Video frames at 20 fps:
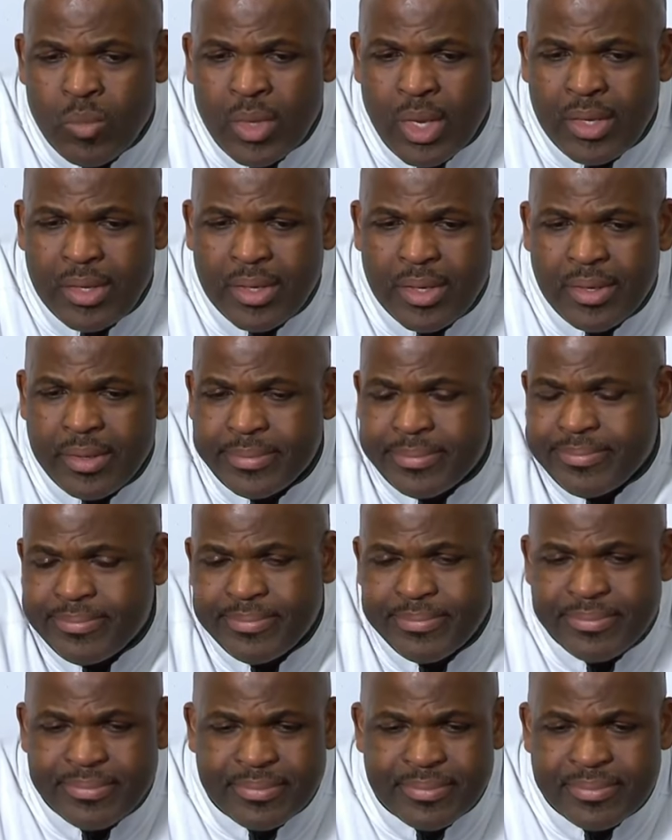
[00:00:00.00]
you know,
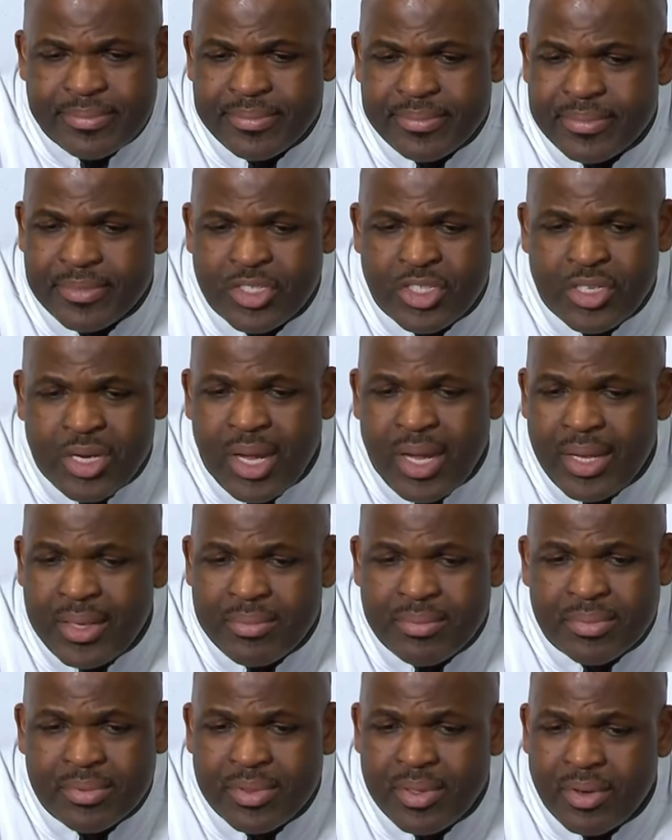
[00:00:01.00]

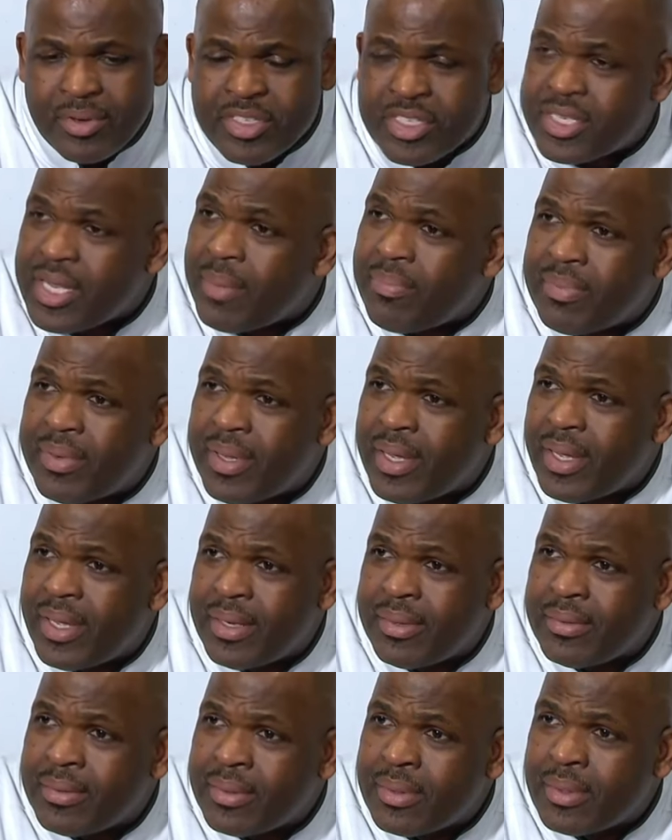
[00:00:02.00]
John, you know, stepped
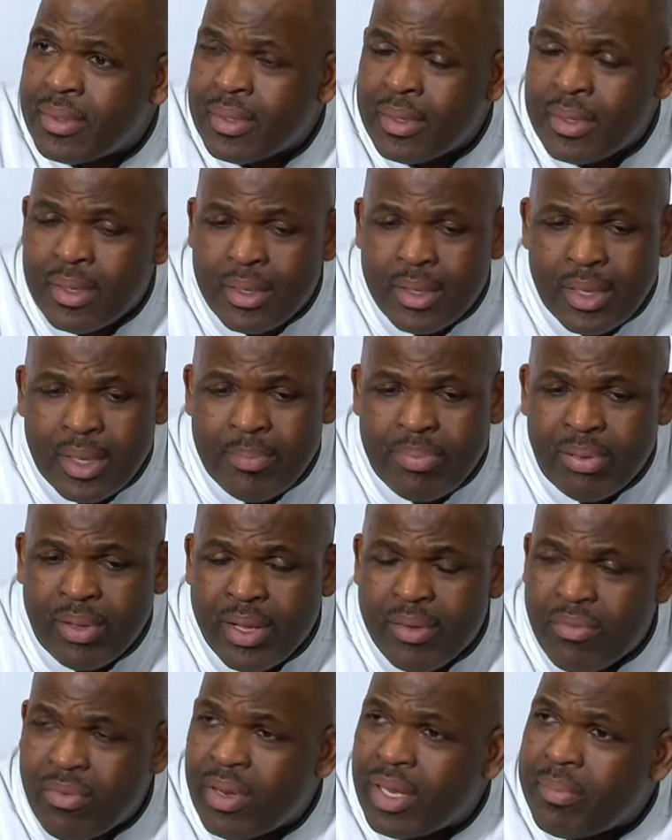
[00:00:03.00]
in and
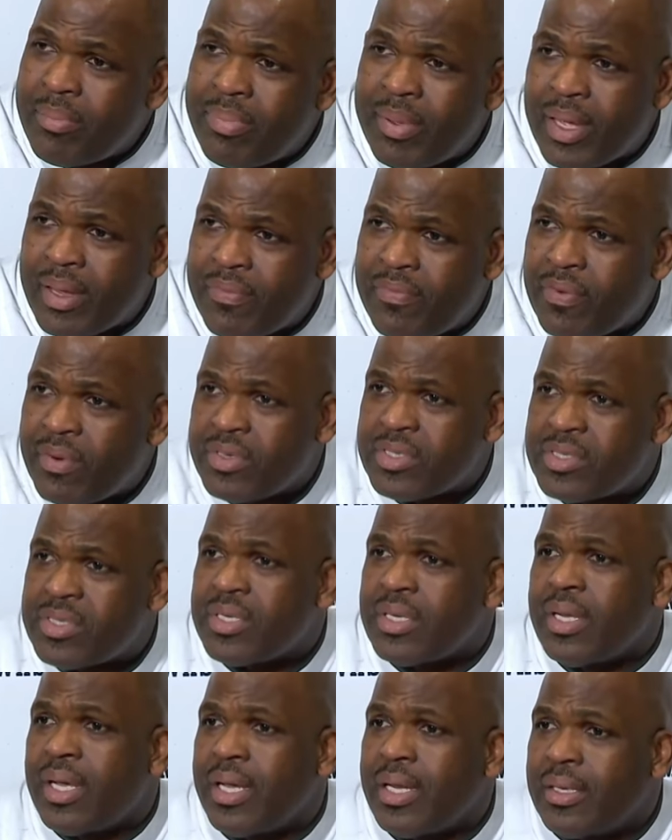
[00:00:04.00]
played really big for us
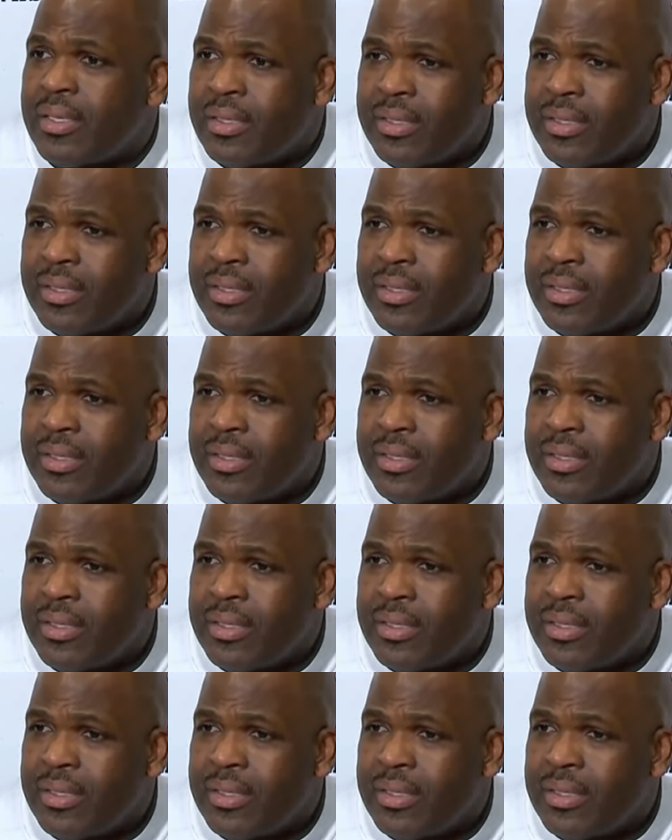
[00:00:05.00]
tonight.